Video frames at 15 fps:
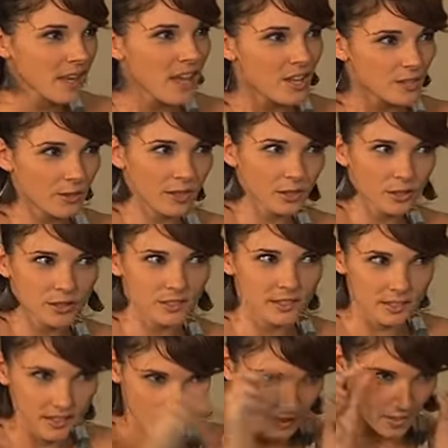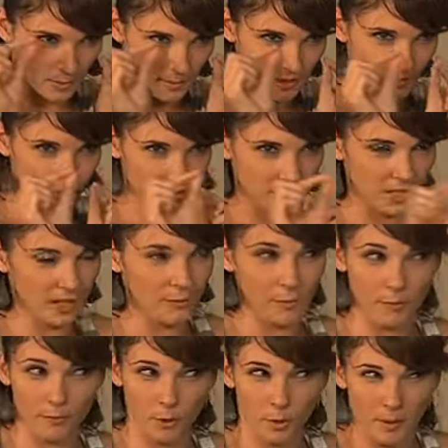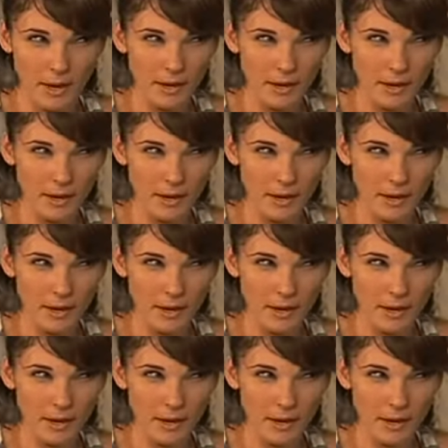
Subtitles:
So I learned the specificity of performing.